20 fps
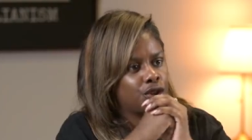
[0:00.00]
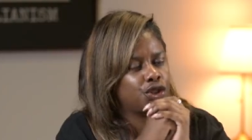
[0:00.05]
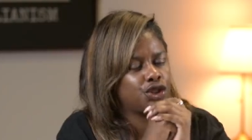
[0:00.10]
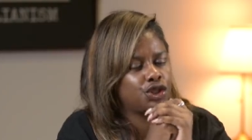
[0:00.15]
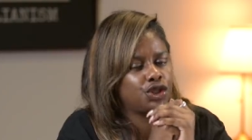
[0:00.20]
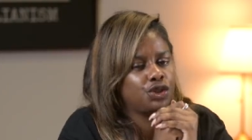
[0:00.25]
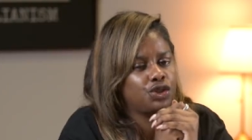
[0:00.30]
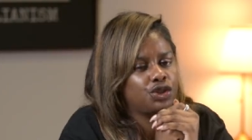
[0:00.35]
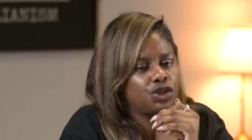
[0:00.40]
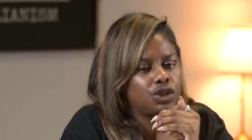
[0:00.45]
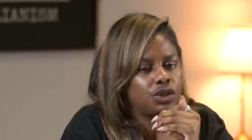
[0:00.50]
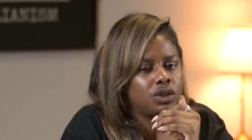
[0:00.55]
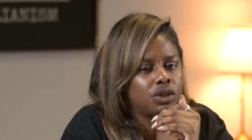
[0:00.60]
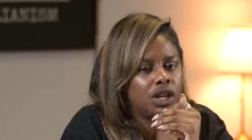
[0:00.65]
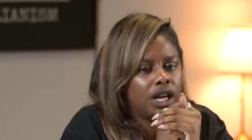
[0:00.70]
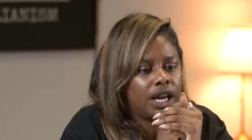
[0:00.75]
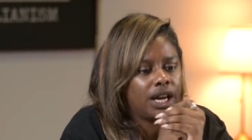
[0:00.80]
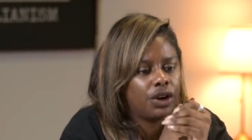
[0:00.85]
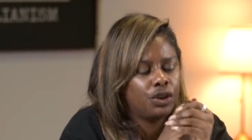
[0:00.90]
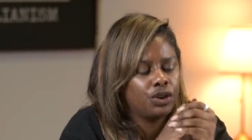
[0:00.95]
Could you do
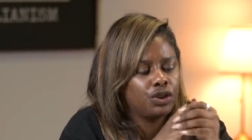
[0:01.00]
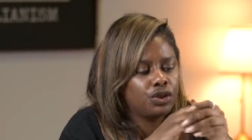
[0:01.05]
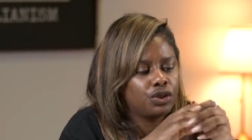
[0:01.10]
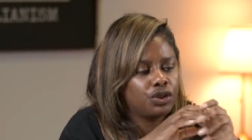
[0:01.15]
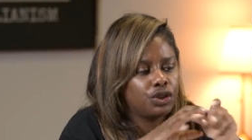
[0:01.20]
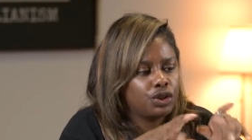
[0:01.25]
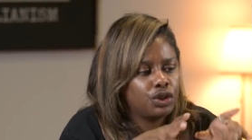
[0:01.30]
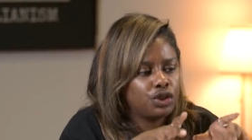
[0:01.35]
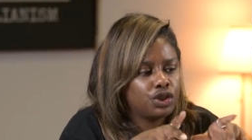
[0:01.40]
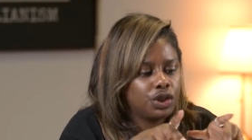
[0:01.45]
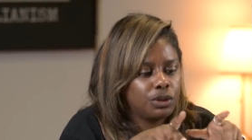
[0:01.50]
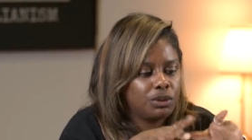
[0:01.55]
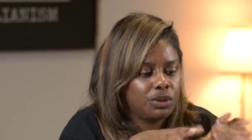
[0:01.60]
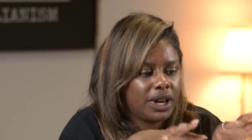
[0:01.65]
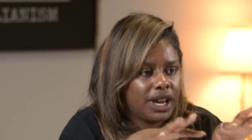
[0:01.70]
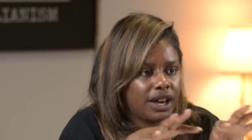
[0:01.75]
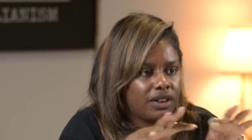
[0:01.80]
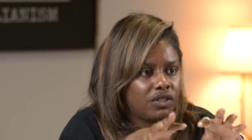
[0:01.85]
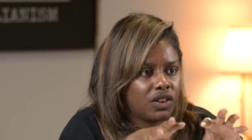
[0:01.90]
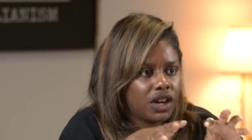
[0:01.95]
like on your YouTube?
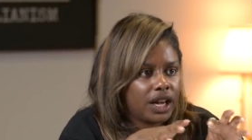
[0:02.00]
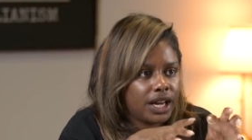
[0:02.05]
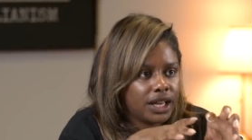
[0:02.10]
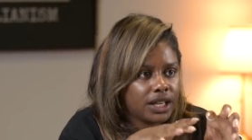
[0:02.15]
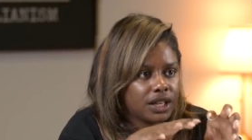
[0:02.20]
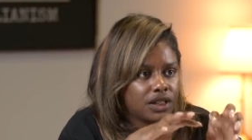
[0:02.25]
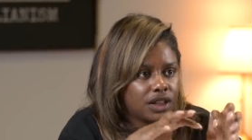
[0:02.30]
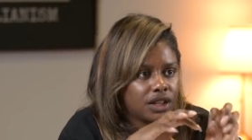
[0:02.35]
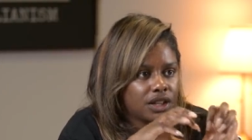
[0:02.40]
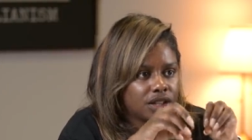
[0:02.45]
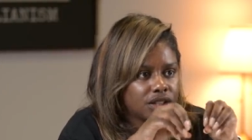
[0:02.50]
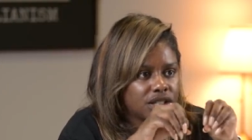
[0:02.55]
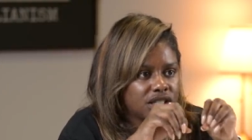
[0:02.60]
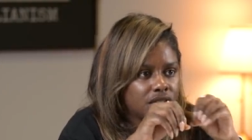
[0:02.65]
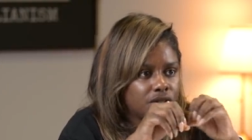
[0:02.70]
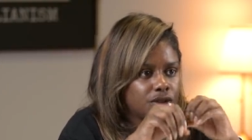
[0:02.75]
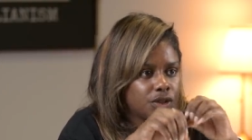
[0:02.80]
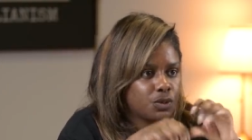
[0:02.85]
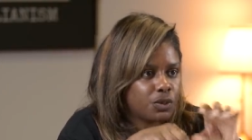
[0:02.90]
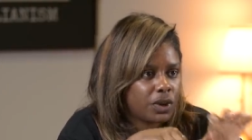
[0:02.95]
You have like the
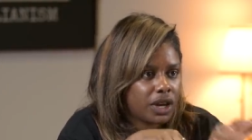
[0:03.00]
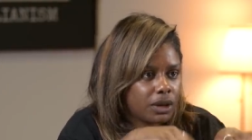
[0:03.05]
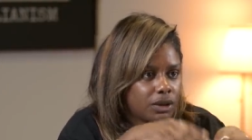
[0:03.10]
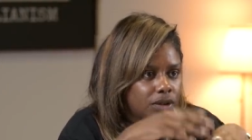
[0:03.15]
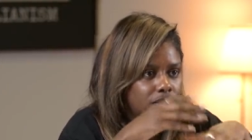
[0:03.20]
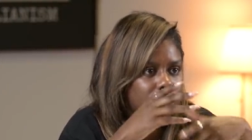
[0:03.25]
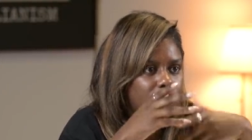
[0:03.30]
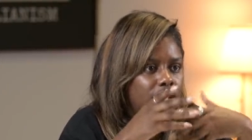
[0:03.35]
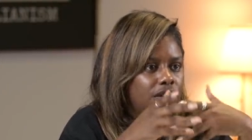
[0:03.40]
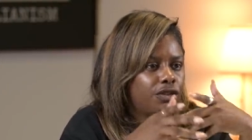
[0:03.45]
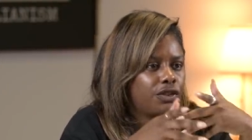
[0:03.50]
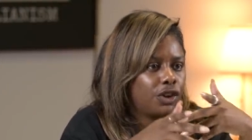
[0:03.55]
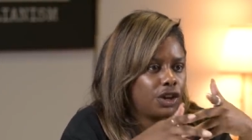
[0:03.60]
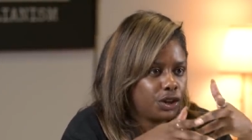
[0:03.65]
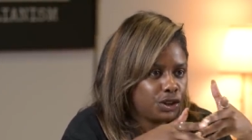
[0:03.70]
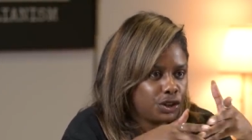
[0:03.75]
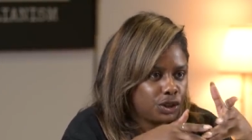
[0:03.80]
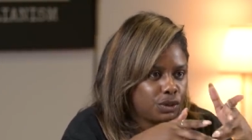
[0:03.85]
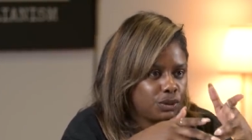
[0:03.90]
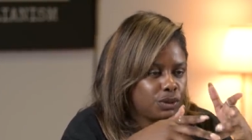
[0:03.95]
series where they
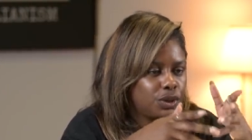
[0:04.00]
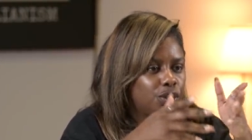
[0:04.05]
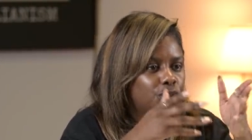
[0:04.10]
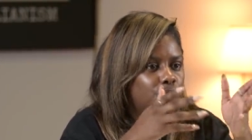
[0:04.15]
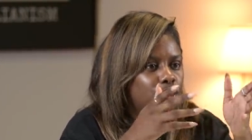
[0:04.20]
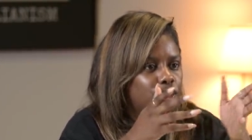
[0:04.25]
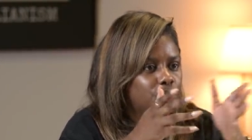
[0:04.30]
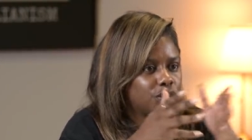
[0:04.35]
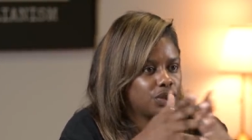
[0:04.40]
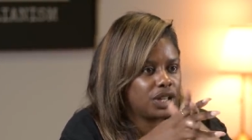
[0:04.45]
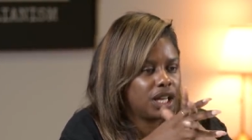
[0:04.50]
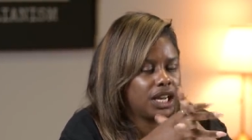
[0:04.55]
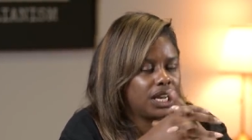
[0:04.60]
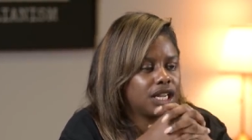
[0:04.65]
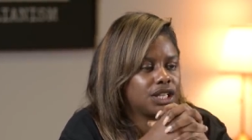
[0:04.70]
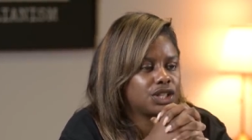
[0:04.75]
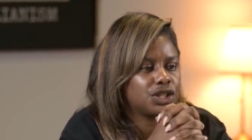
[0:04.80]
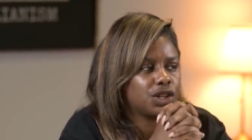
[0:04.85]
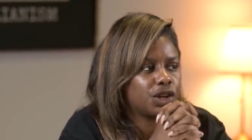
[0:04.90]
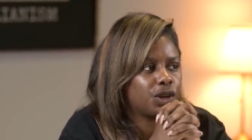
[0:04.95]
follow you and all,
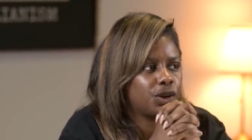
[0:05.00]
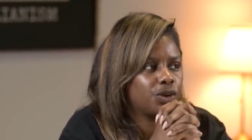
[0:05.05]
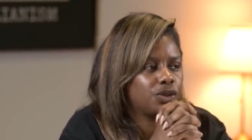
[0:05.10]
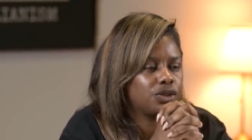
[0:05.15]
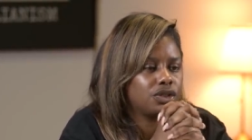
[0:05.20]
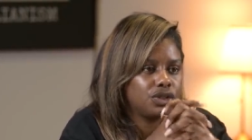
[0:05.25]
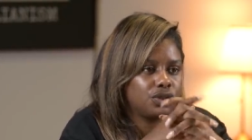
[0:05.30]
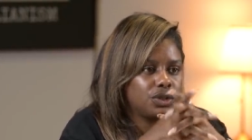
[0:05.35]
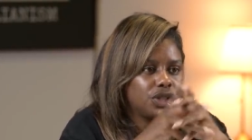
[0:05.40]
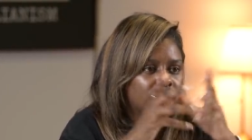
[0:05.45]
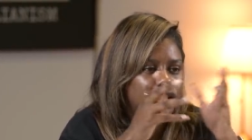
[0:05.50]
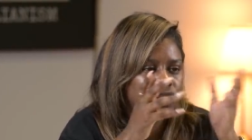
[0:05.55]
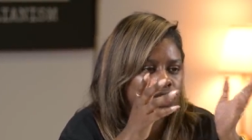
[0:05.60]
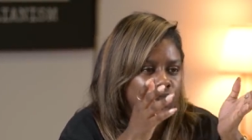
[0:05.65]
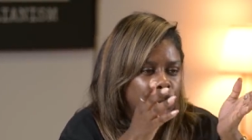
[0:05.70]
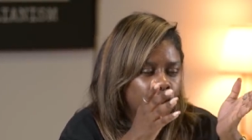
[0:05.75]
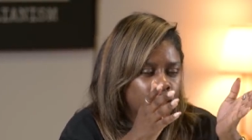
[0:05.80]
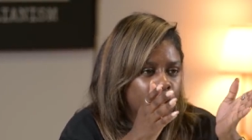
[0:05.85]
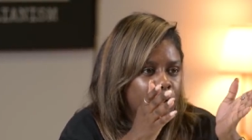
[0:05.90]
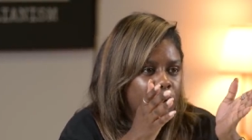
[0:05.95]
and so you get
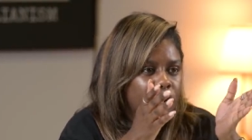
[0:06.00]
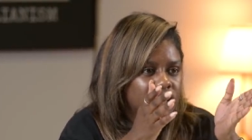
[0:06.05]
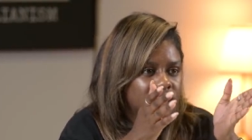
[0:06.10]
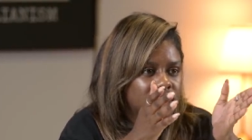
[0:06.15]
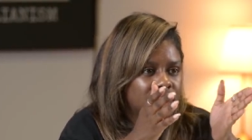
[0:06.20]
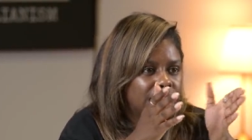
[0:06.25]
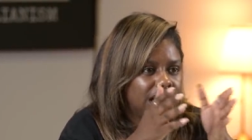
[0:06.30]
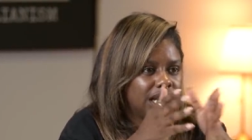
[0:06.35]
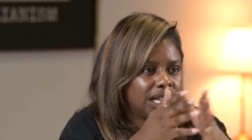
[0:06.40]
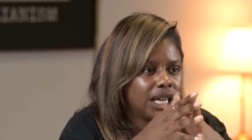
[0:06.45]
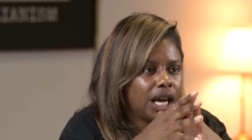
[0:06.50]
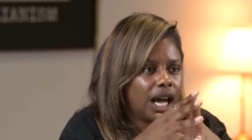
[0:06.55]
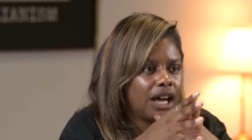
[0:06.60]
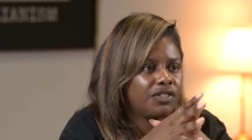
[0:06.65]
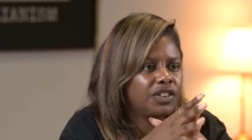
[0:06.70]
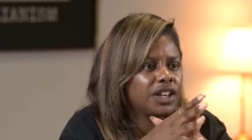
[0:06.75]
to show your personality. Uh -huh.